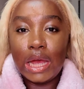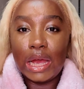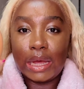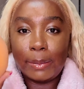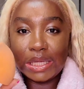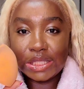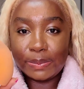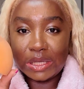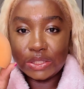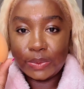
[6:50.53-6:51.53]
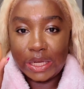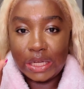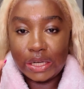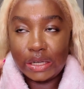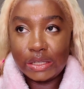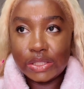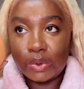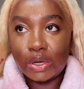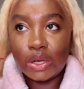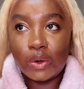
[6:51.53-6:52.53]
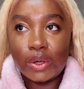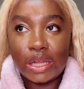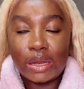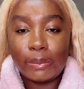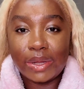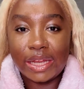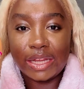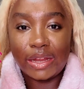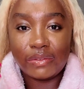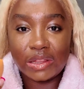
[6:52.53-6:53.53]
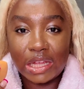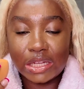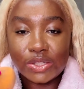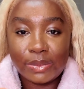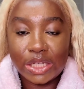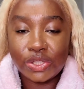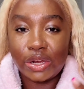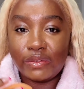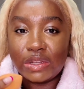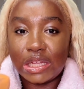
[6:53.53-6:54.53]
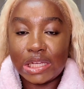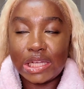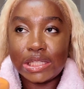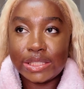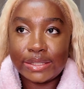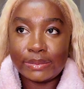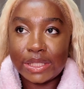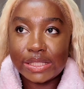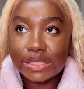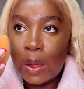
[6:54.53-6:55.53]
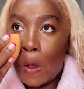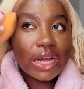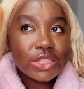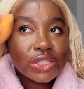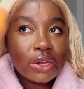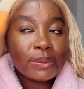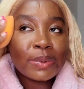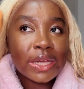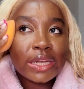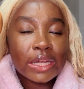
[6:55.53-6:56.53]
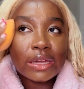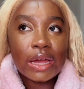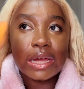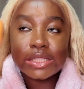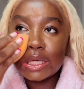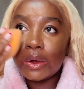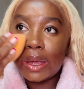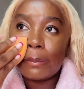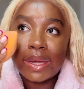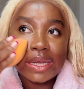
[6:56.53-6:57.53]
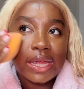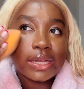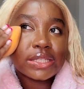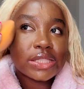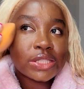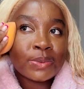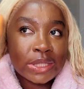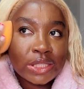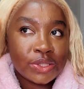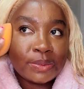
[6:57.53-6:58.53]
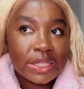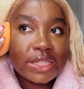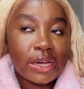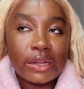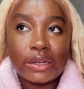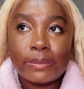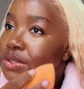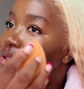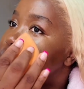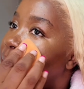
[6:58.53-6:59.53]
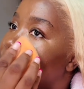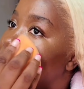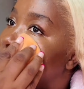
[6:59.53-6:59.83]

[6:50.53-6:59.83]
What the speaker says: I got my sponge right here. I'm going to go in and blend in everything to make sure everything is seamless. I just started planning. I said, okay, Monday, this is what needs to be done. Tuesday,